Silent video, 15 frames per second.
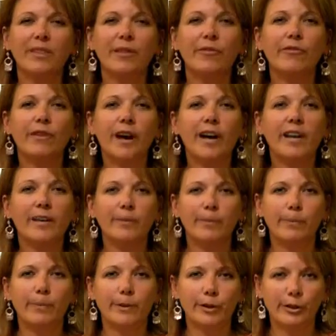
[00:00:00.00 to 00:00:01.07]
The Vata
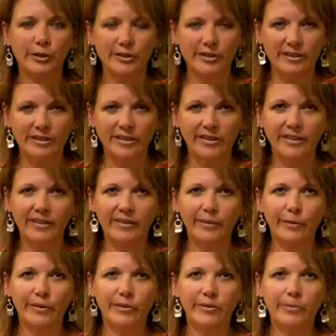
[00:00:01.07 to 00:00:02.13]
person is
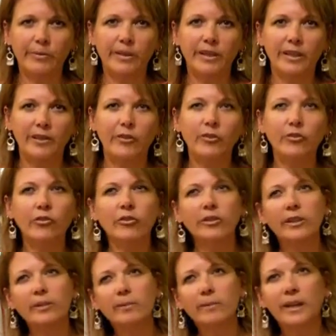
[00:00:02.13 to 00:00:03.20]
going to be
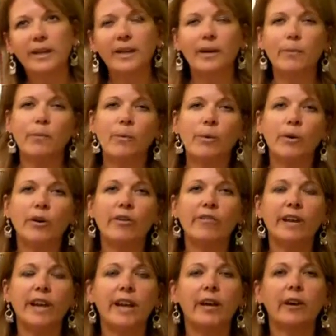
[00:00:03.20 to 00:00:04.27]
usually made up more
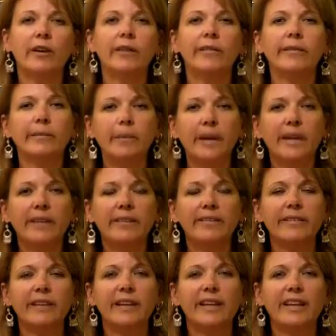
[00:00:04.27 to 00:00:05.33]
of air and
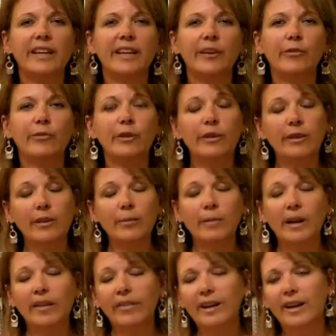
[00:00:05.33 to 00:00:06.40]
space. And if we think
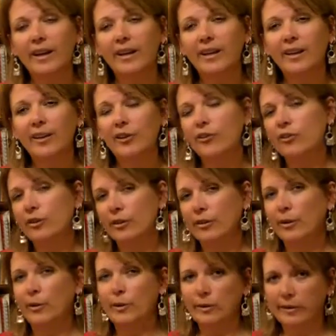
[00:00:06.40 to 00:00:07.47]
about that, and a
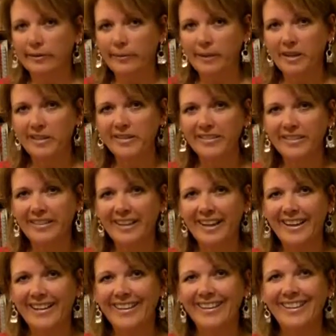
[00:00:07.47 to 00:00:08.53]
dirt that corresponds to
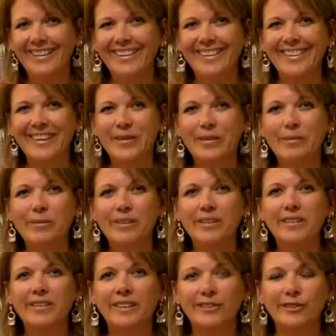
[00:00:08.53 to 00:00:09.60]
that, then that would be
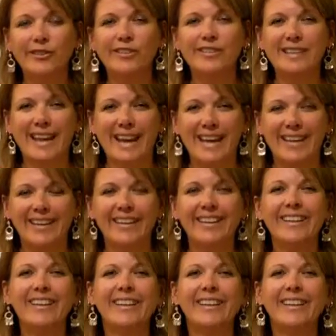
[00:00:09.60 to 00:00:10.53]
the desert sand.